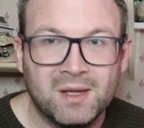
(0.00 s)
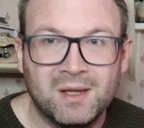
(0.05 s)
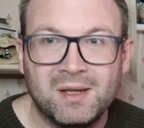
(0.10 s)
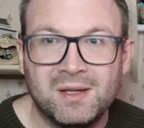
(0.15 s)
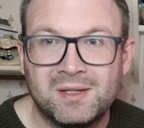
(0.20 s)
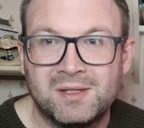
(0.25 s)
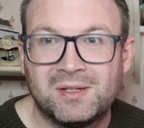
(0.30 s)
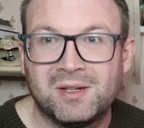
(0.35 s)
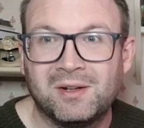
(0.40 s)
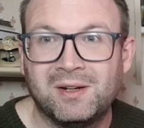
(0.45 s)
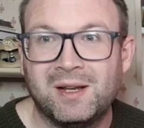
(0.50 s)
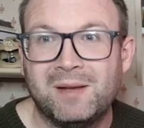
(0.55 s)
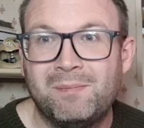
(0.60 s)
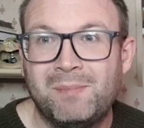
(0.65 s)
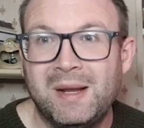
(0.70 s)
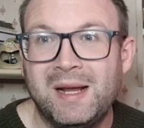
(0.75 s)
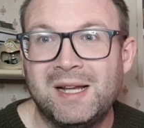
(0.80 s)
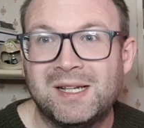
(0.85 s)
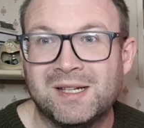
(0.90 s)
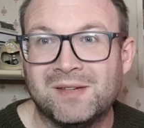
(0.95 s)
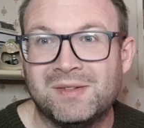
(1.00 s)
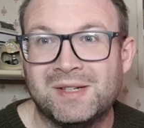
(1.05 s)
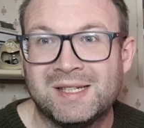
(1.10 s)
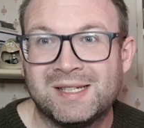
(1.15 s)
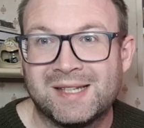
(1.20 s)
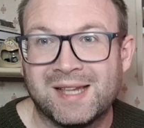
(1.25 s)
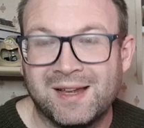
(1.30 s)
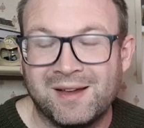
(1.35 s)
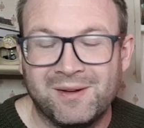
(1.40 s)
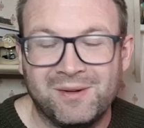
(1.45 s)
solid piece of
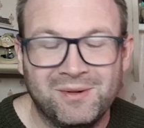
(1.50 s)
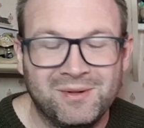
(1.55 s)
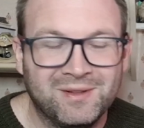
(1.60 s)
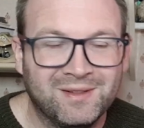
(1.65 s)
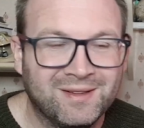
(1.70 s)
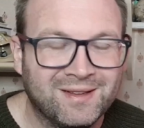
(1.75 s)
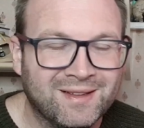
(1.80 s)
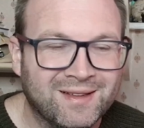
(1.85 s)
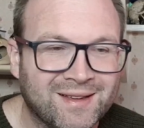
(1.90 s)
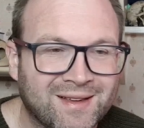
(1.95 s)
stone.